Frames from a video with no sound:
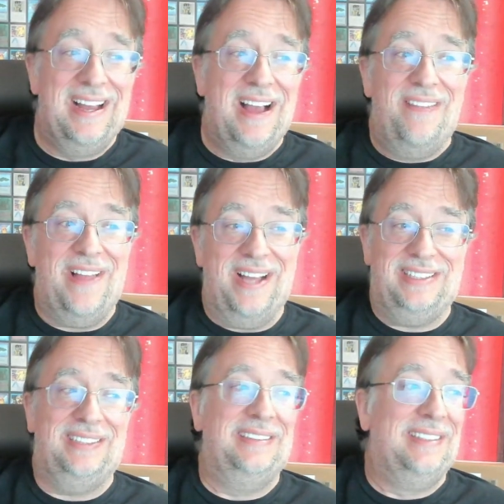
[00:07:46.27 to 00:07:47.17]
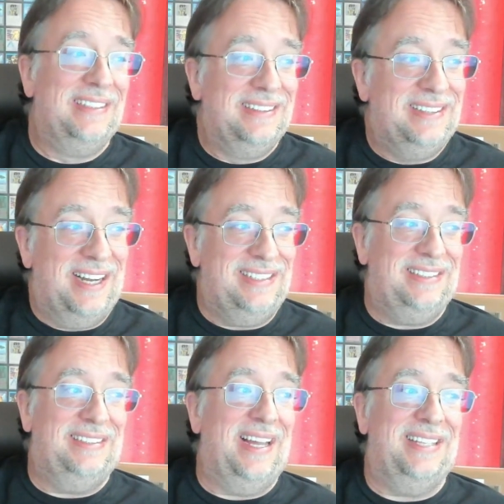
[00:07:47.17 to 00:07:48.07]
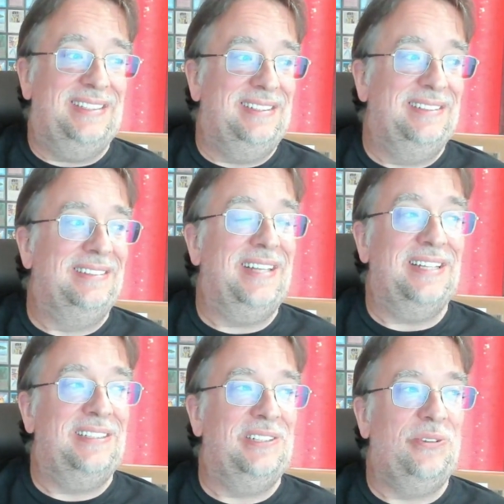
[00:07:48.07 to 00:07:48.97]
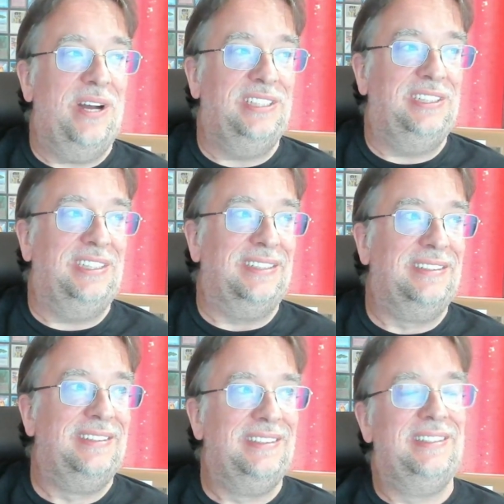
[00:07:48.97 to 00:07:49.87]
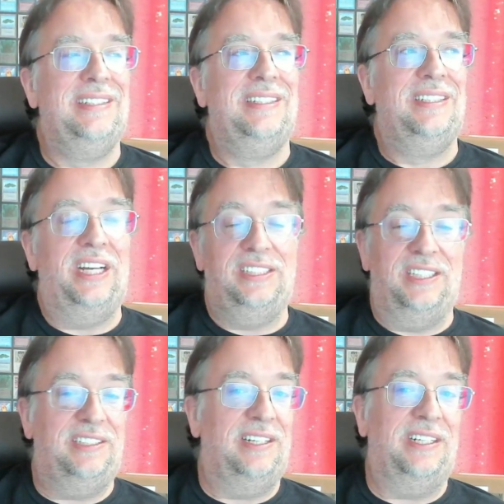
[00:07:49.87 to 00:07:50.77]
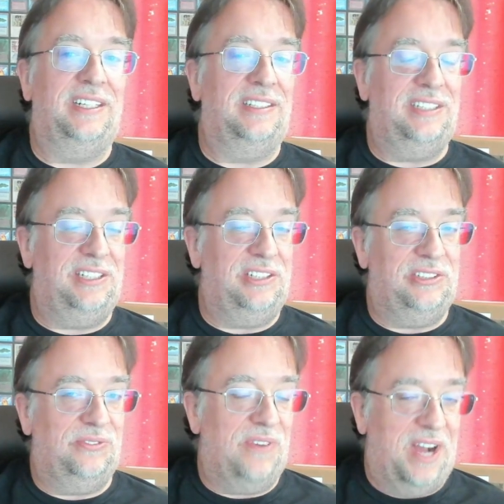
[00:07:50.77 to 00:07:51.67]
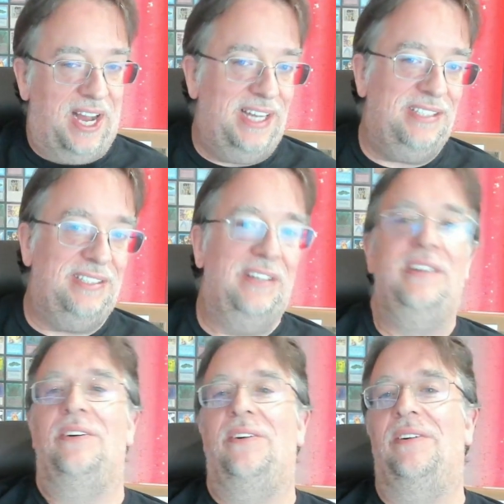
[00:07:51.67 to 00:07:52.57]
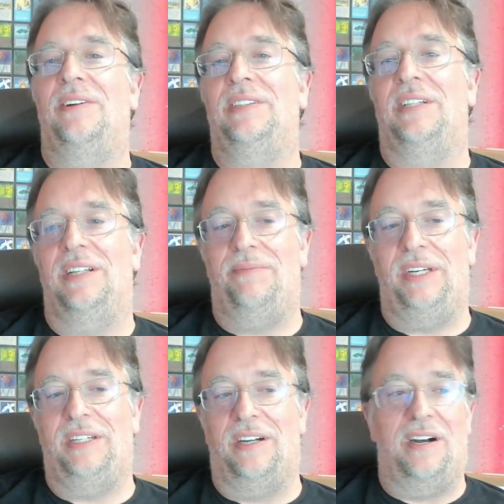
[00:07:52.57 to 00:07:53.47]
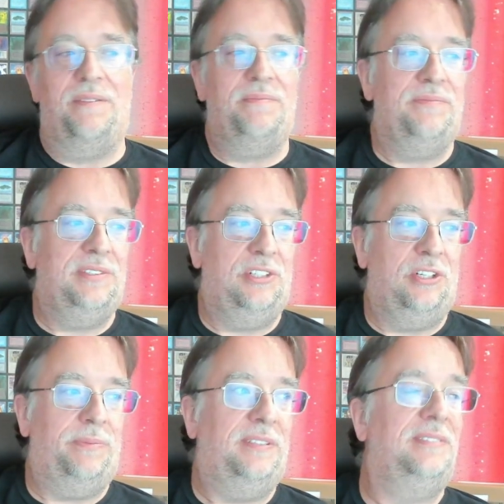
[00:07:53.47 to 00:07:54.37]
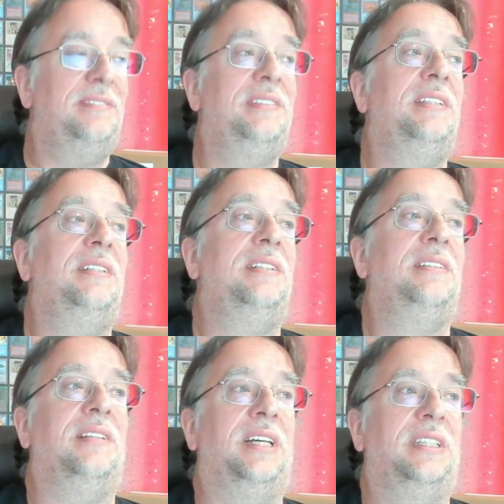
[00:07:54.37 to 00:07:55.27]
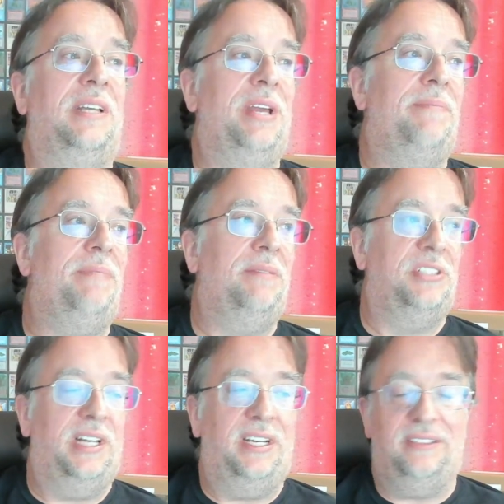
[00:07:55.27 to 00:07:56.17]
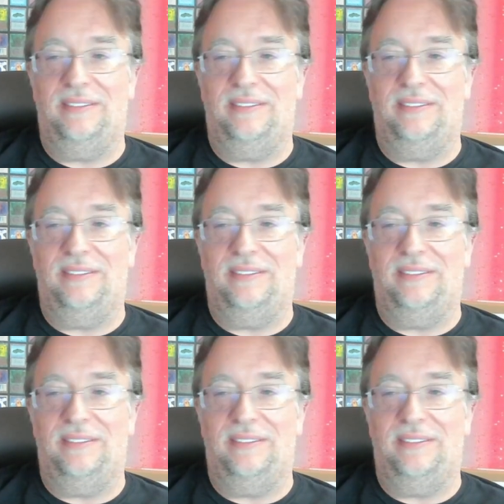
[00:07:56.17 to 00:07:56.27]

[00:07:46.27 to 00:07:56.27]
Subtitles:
That's the question. Is it going to continue to rise, or is it going to become stupid? Like they made a big mistake.